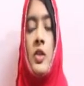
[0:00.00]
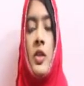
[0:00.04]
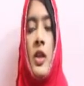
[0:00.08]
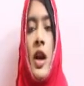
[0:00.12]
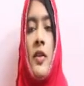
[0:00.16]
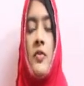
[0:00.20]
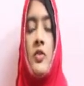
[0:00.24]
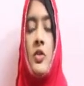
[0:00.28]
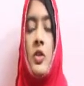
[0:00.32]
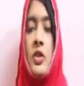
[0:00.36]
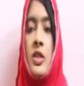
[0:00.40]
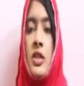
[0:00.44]
you
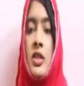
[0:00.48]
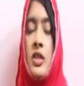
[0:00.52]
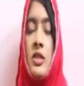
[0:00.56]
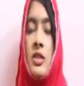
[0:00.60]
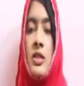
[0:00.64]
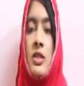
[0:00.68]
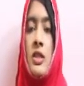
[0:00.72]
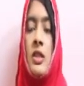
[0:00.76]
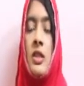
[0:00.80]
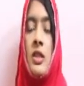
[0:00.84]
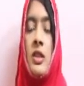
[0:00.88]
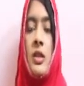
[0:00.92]
have to
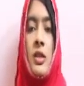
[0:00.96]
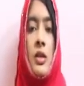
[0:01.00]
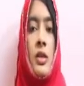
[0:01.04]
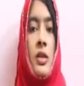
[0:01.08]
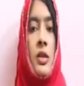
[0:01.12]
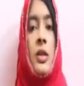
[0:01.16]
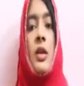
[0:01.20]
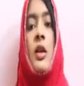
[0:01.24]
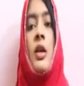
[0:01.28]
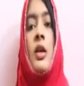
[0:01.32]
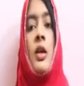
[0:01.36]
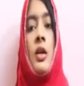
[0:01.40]
just
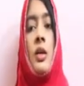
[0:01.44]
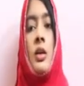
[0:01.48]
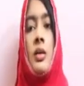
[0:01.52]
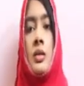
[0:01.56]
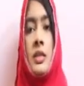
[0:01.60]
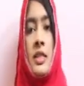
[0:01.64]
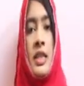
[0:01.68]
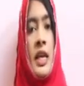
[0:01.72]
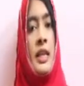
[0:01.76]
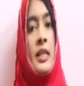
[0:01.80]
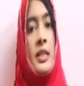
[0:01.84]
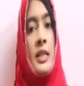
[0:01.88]

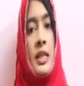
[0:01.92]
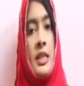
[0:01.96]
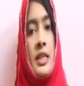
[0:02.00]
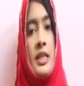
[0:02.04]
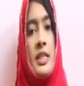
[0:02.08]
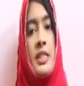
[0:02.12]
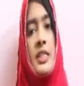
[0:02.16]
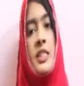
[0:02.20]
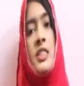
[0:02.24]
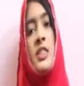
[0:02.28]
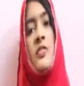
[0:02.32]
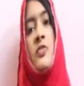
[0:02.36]
send the
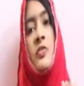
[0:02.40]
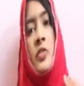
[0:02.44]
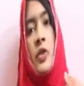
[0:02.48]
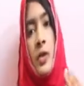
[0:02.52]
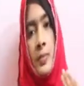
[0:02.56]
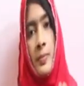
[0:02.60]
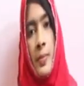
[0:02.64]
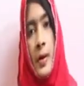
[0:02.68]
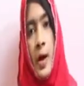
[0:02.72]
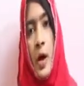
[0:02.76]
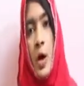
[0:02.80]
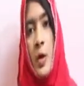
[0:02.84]
lesion for
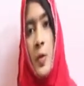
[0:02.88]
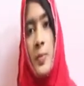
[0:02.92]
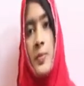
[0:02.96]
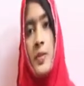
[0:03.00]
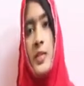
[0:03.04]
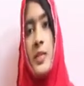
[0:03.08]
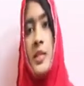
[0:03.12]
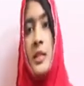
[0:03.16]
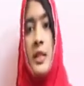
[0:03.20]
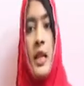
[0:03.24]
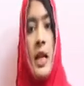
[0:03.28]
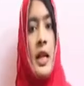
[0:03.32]

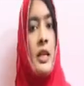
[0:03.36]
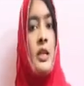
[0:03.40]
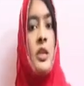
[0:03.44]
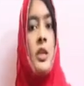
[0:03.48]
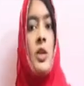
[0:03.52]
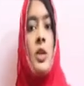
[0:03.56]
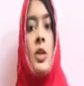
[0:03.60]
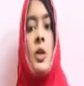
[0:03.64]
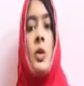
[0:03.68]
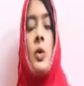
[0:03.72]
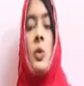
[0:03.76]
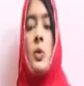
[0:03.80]
biopsy, then
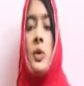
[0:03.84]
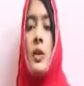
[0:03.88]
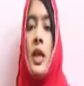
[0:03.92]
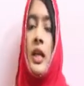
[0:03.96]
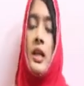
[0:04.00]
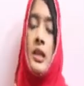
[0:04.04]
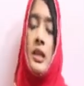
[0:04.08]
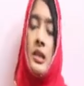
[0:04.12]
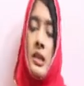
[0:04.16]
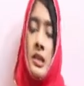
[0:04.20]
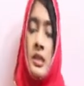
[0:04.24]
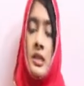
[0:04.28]
you'll know
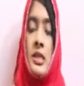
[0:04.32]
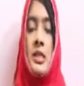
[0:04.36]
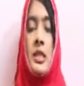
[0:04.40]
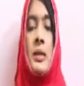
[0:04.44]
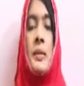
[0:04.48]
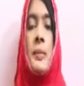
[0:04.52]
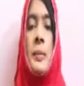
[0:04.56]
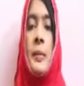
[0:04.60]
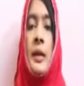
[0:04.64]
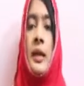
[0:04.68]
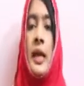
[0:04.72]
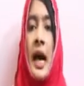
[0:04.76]
that it is
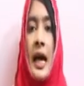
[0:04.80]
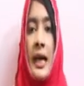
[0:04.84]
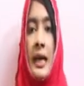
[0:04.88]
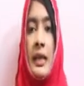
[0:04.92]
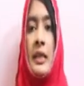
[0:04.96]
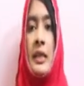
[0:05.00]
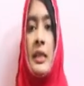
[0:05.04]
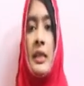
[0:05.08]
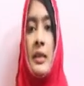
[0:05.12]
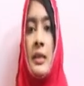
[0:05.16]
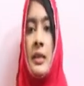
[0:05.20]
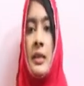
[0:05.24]
a benign